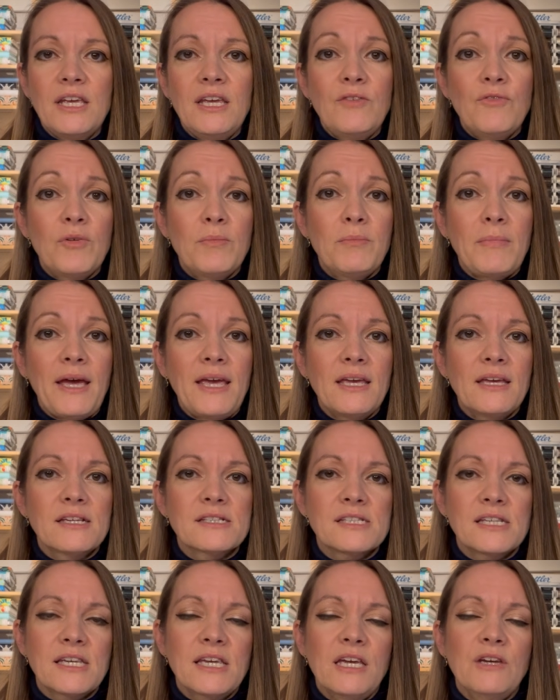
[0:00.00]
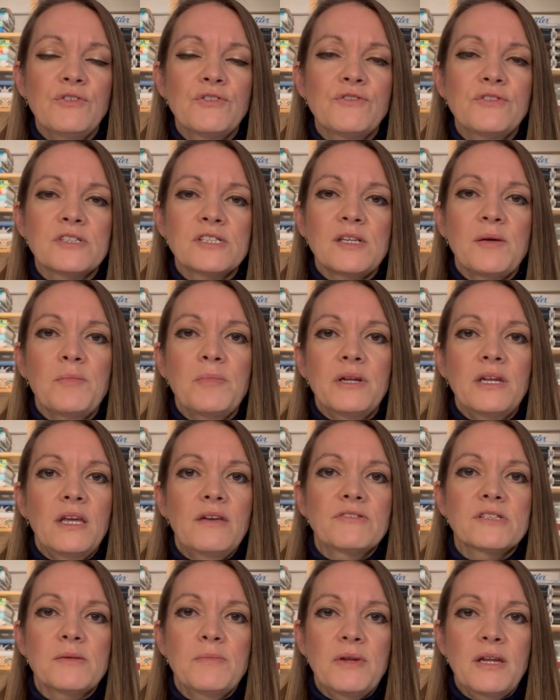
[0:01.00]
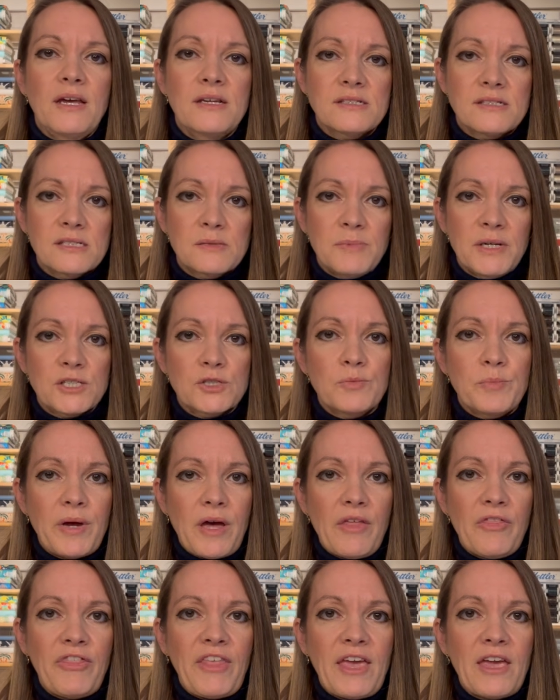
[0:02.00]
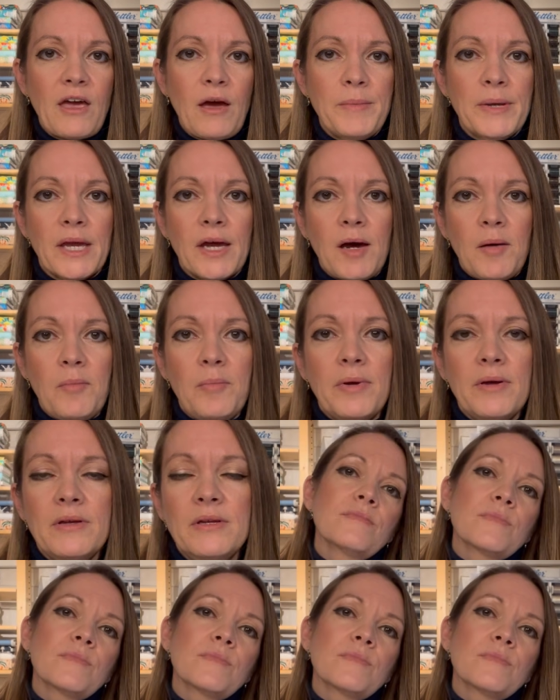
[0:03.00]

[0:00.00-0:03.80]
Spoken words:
even make as a gift for somebody if somebody has a special birthday coming up.